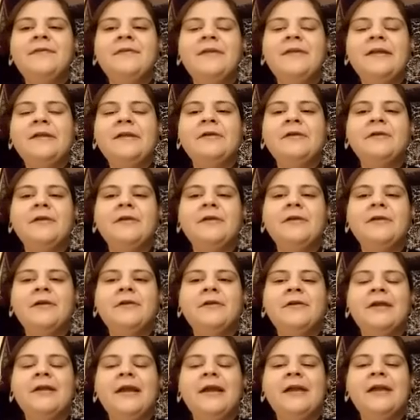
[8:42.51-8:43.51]
that you can
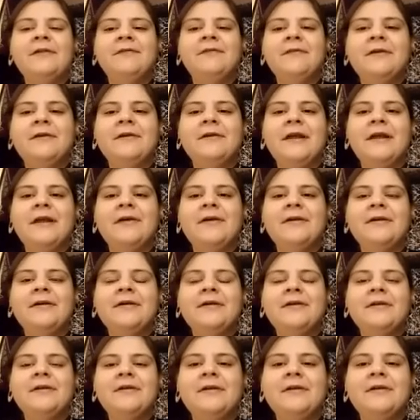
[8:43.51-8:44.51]
create for a
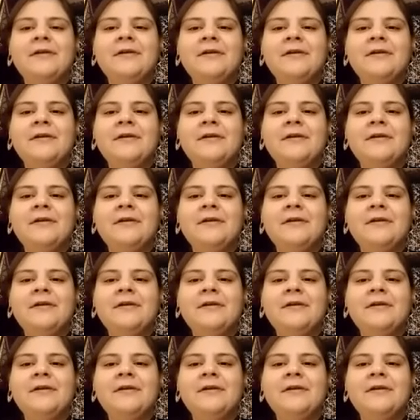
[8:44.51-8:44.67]
character?